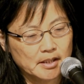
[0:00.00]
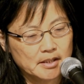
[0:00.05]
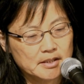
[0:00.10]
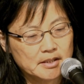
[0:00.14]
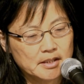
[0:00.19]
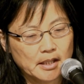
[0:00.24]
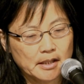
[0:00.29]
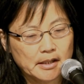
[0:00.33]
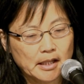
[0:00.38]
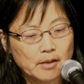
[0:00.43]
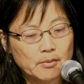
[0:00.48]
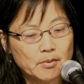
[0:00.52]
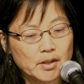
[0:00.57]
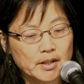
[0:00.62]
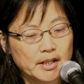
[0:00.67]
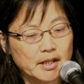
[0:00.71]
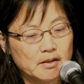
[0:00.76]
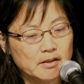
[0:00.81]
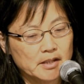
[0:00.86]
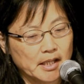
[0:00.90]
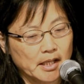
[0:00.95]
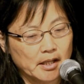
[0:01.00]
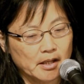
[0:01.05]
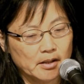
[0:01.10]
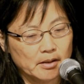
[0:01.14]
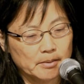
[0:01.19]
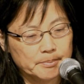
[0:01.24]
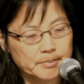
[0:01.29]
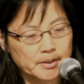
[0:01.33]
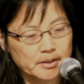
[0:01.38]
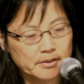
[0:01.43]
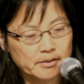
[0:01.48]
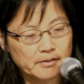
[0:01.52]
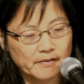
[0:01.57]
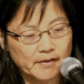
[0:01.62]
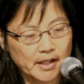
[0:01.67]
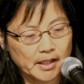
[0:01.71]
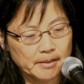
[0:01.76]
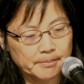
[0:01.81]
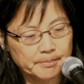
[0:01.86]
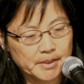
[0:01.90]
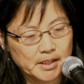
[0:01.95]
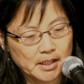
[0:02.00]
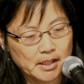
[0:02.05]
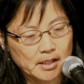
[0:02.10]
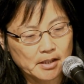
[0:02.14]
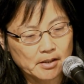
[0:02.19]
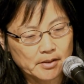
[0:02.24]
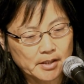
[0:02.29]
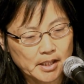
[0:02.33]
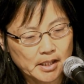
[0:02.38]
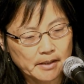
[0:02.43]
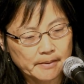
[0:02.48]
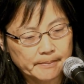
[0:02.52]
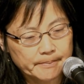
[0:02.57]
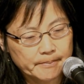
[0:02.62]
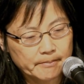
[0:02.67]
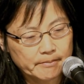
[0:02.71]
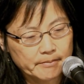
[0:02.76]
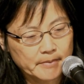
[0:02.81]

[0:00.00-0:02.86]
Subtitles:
said they were there to help develop the area.